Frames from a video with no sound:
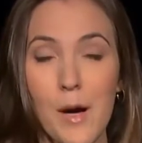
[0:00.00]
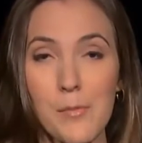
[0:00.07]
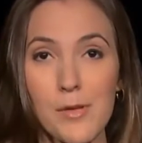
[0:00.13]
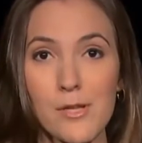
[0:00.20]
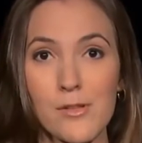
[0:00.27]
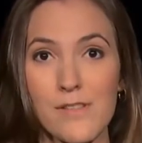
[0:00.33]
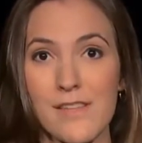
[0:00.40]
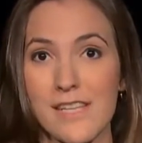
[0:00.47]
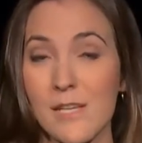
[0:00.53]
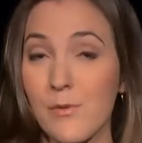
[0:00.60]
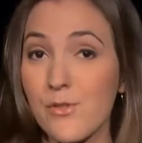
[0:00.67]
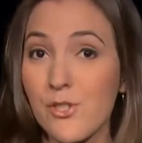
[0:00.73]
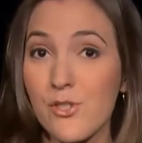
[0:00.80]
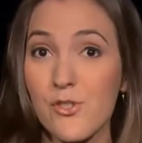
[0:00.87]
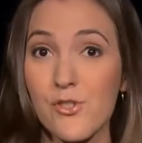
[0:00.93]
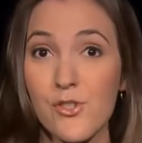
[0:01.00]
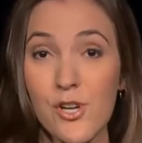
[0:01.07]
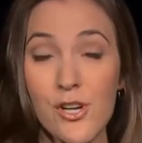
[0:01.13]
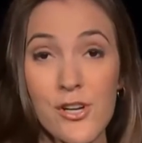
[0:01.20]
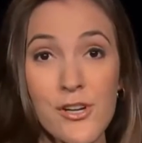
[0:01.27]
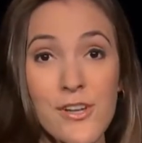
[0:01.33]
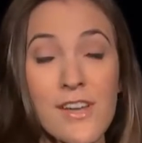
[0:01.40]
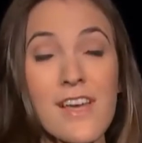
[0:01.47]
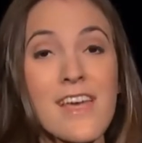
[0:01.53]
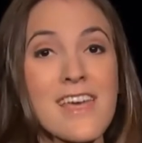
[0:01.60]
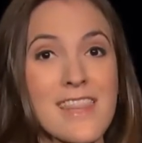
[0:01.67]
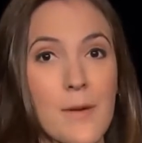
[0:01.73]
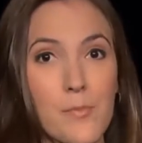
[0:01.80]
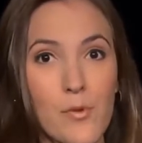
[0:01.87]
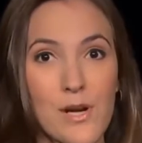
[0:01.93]
publicly that he was concerned
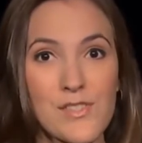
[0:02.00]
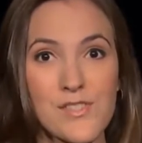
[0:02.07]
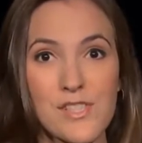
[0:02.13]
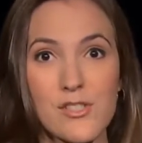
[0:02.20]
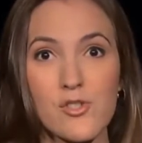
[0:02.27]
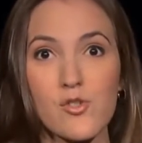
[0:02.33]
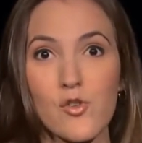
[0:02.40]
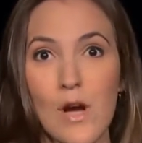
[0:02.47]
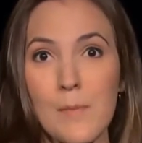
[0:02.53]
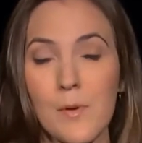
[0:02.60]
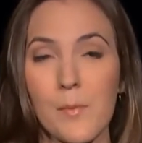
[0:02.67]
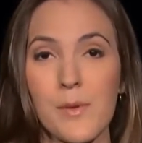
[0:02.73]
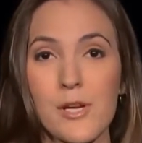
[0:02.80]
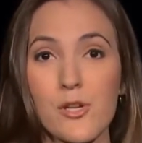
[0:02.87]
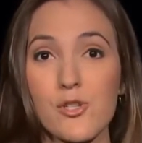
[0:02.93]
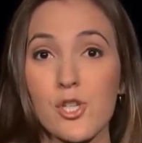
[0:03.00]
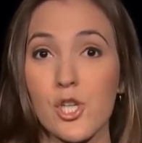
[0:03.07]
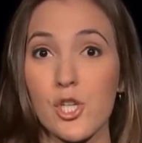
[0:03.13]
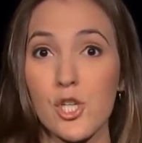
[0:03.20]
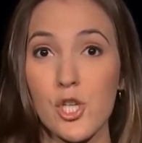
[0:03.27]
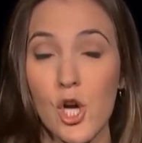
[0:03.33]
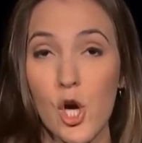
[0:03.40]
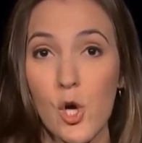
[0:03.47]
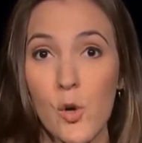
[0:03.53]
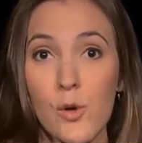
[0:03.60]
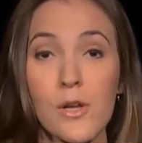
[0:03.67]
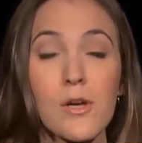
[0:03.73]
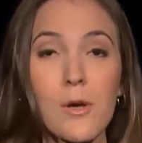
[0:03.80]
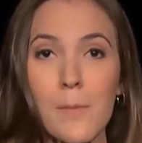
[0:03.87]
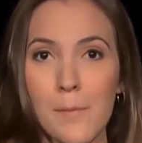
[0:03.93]
that President Trump appeared to
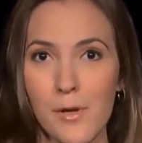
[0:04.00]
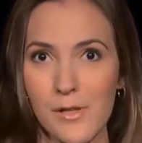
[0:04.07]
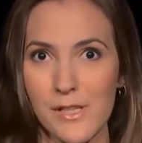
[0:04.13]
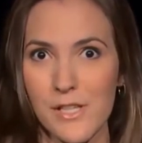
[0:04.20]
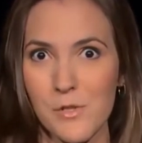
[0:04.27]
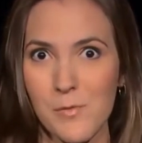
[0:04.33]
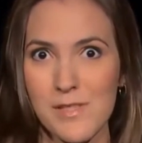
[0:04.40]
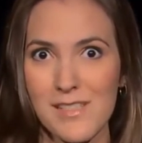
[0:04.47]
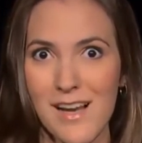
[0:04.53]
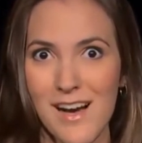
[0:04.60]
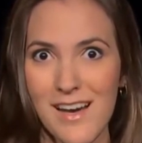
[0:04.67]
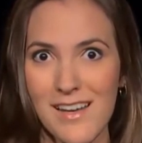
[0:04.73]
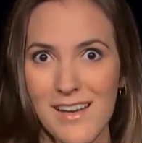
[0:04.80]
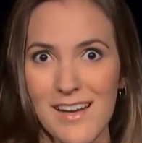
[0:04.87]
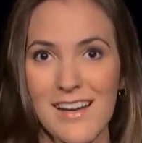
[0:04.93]
condone police misconduct.